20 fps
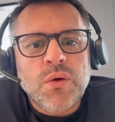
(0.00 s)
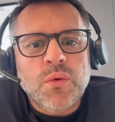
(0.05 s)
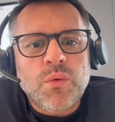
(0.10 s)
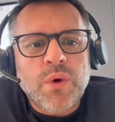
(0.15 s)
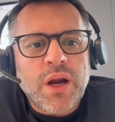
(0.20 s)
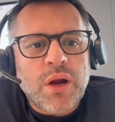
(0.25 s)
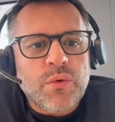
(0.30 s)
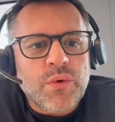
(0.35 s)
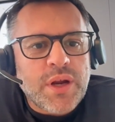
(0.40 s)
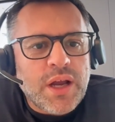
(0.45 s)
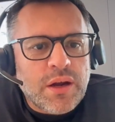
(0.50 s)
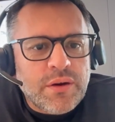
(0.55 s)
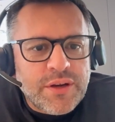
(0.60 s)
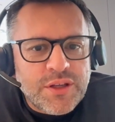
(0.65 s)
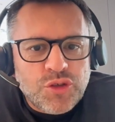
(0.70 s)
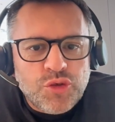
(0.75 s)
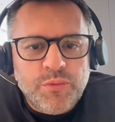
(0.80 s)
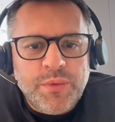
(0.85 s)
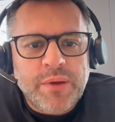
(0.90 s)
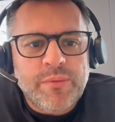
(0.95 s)
where we are
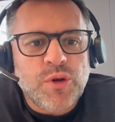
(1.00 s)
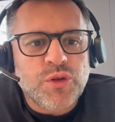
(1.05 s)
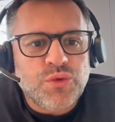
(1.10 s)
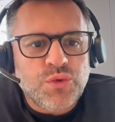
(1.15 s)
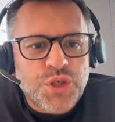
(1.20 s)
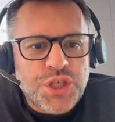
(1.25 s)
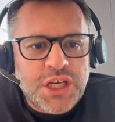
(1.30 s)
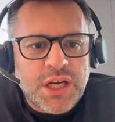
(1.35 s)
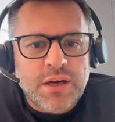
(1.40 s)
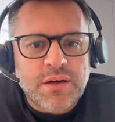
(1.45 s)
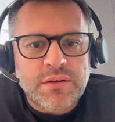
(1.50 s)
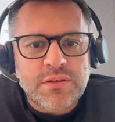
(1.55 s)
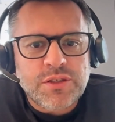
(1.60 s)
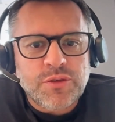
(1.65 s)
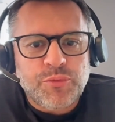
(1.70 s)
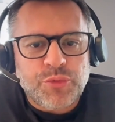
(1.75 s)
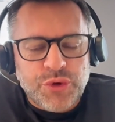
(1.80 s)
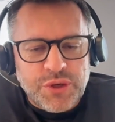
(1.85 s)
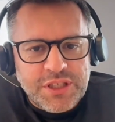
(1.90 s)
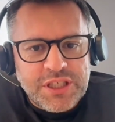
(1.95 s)
going to be able to share
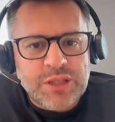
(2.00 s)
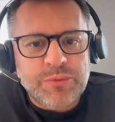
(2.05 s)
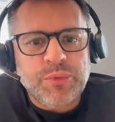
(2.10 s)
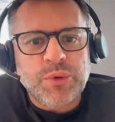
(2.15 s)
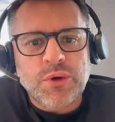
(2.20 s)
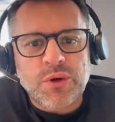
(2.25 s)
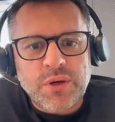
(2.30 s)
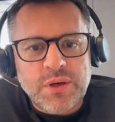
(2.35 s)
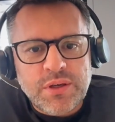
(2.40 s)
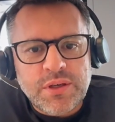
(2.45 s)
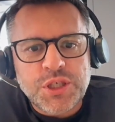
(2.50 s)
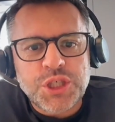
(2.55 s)
the principle,